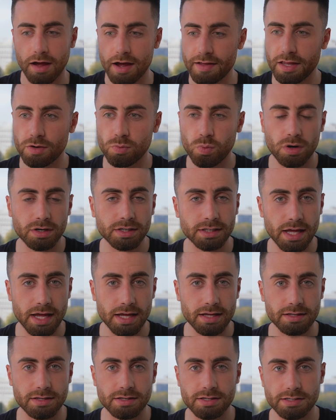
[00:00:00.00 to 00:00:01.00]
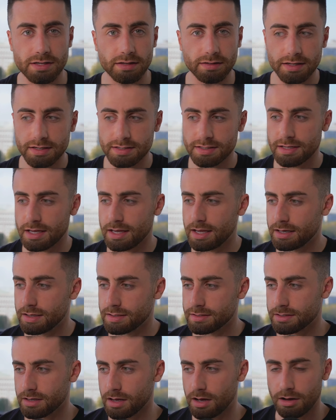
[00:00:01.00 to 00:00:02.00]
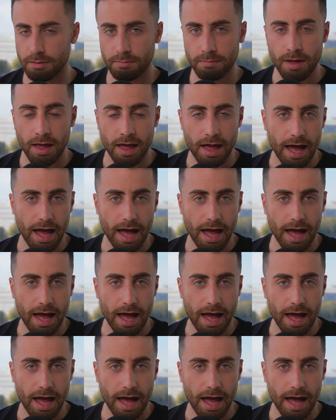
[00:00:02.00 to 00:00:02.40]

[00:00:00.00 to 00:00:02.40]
and then one day you suddenly seen some